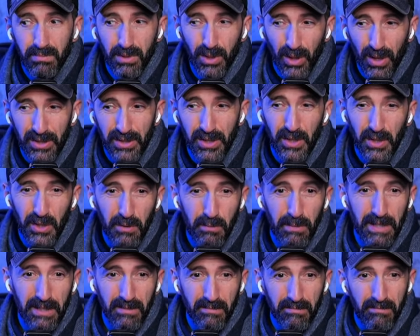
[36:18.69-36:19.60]
causing you
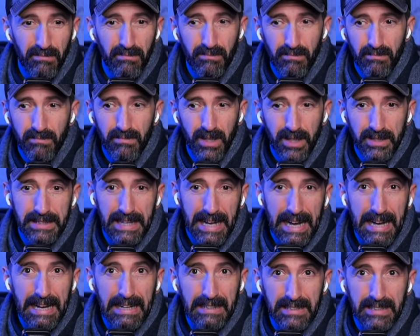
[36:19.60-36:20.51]
to be
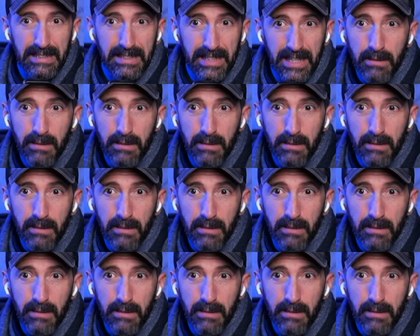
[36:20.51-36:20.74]
attacked and